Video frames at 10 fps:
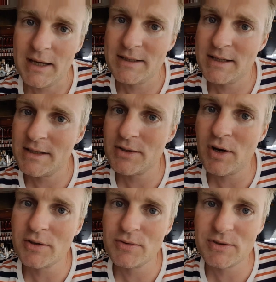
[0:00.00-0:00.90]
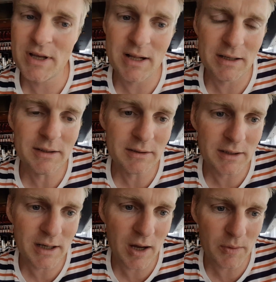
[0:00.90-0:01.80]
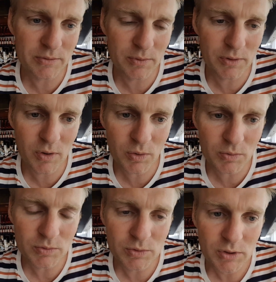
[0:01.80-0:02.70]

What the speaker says: It's hard to tell how it will go.